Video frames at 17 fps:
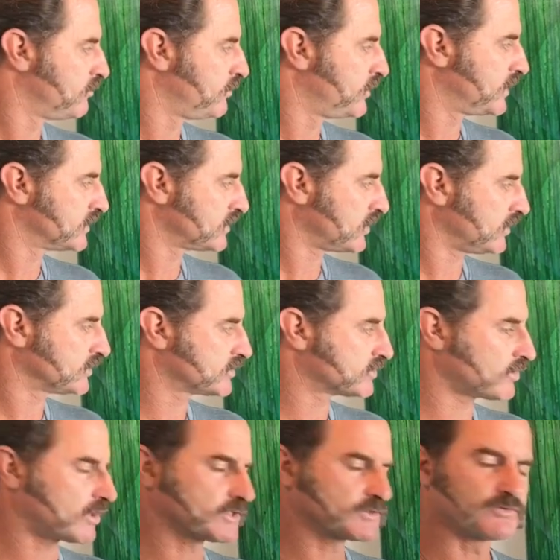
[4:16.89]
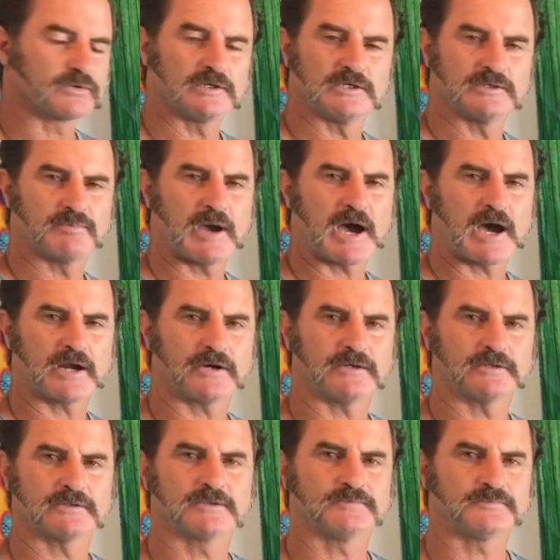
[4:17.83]
But it all starts with these
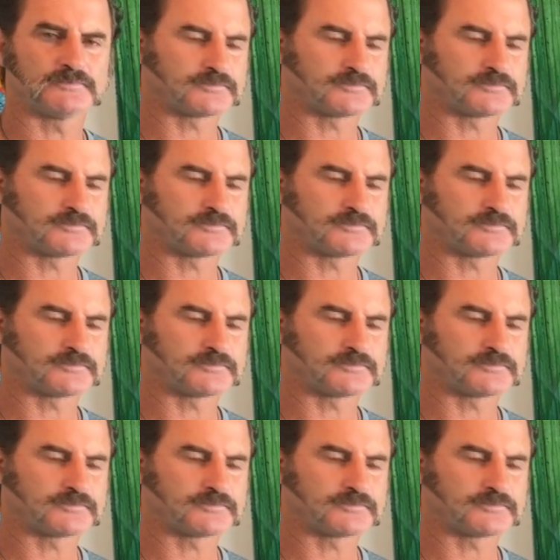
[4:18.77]
patterns.